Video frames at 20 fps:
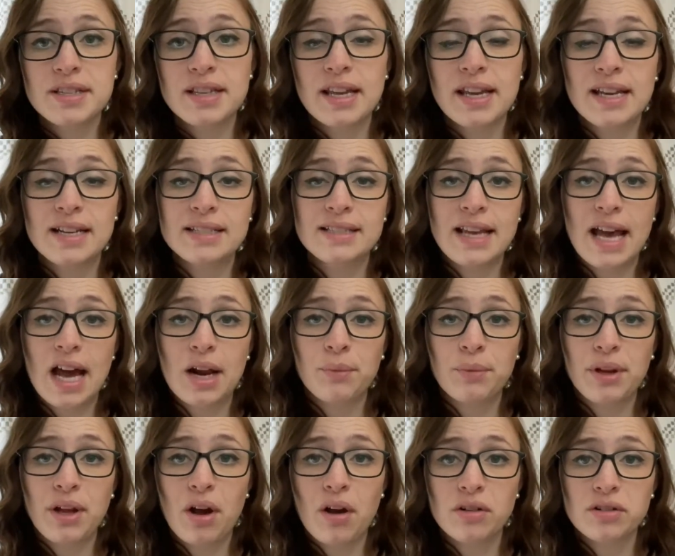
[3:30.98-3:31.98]
laying down,
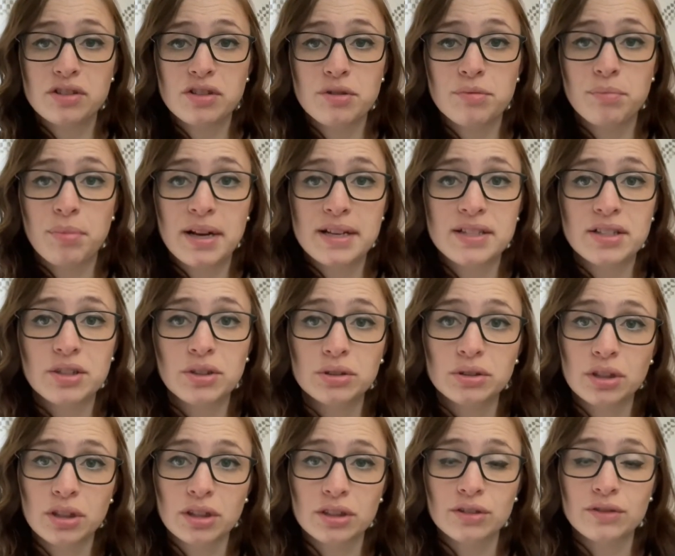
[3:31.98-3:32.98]
we also
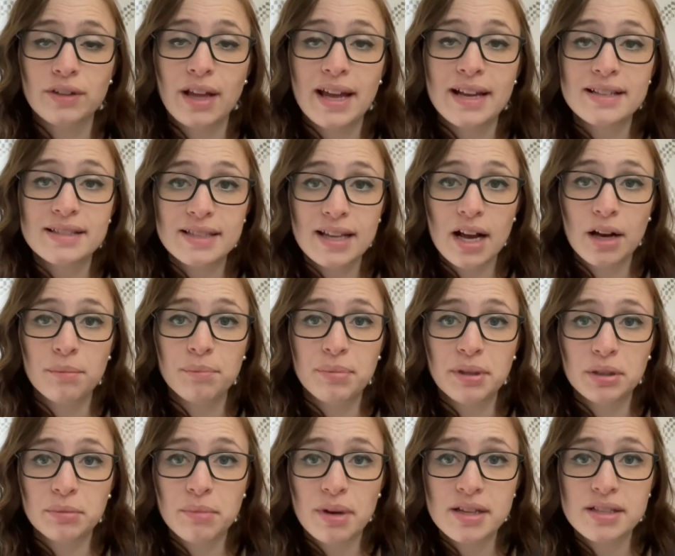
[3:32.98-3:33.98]
bicycled her legs to help
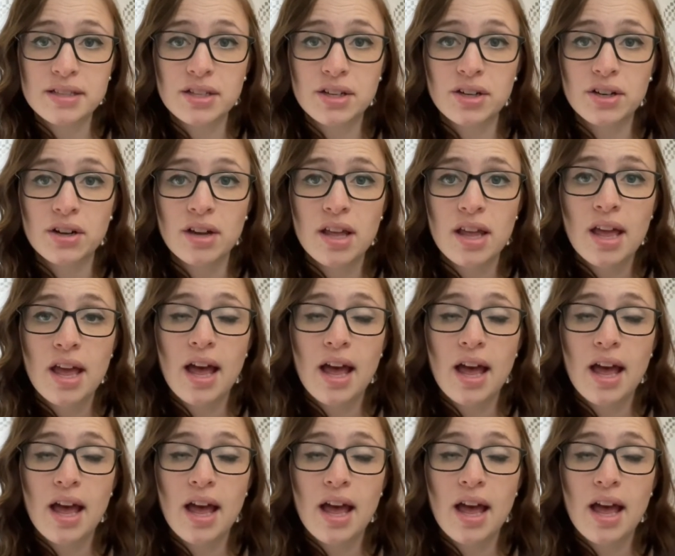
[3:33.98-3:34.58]
build muscle.